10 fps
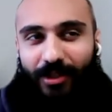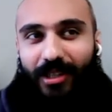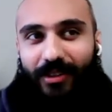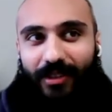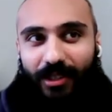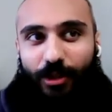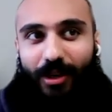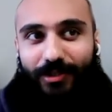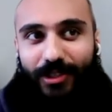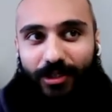I really
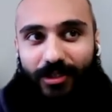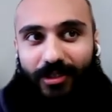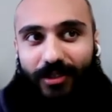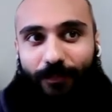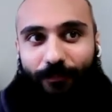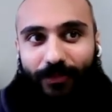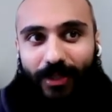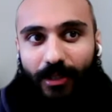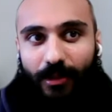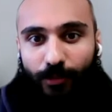think you have
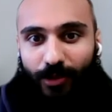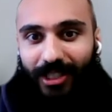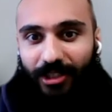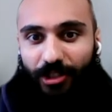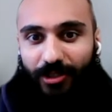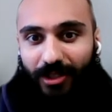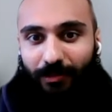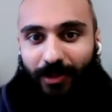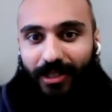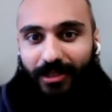certain
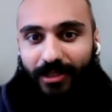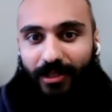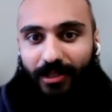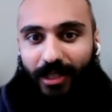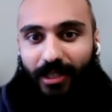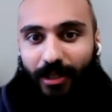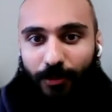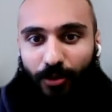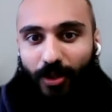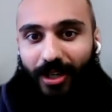protections in place
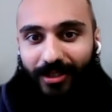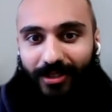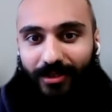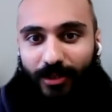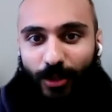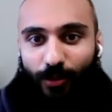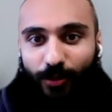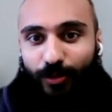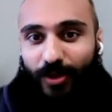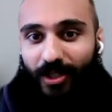that help you not
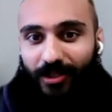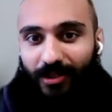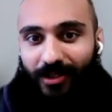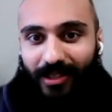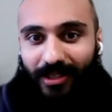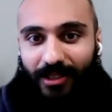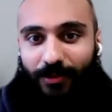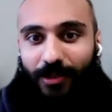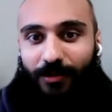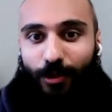go through certain
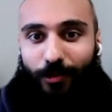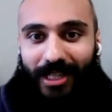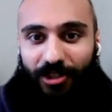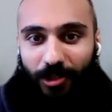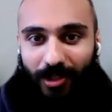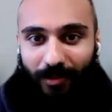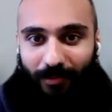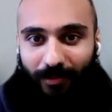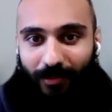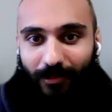things, even if you
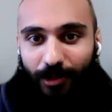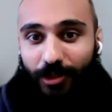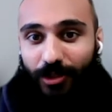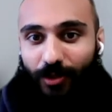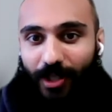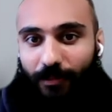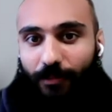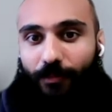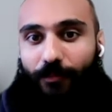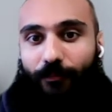imagine them, which is
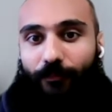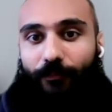great.